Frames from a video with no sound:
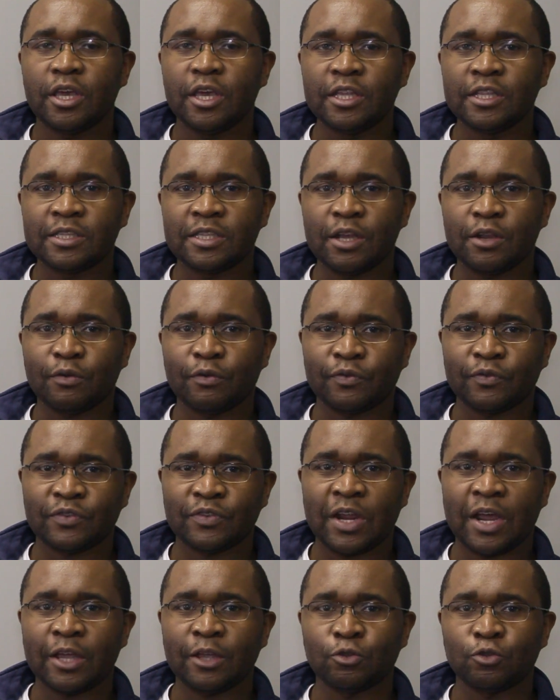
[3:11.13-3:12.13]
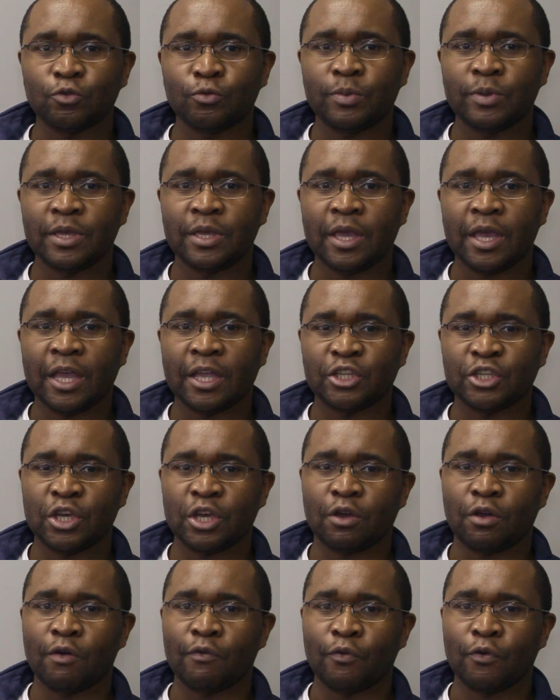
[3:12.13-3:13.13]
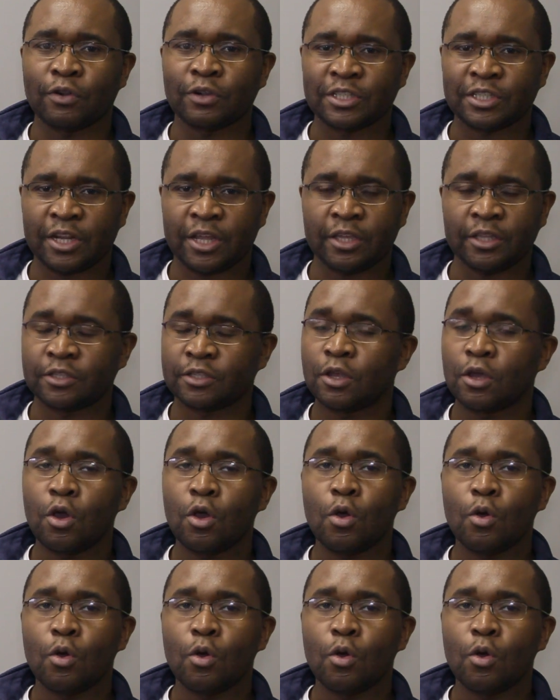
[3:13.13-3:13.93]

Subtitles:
instead of trying to be a jack of all trades